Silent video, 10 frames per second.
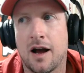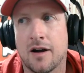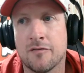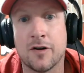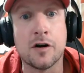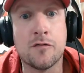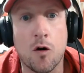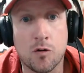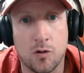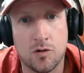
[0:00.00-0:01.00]
very
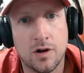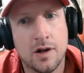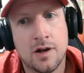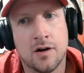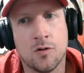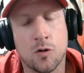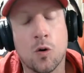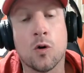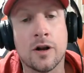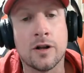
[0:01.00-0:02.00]
vocal
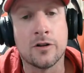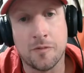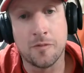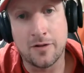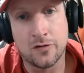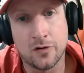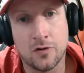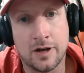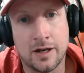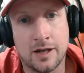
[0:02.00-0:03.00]
or instrumental
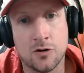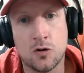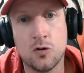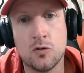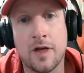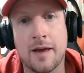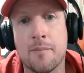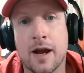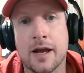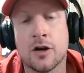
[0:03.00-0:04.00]
in who they
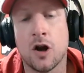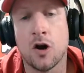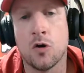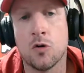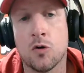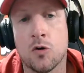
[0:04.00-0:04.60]
might go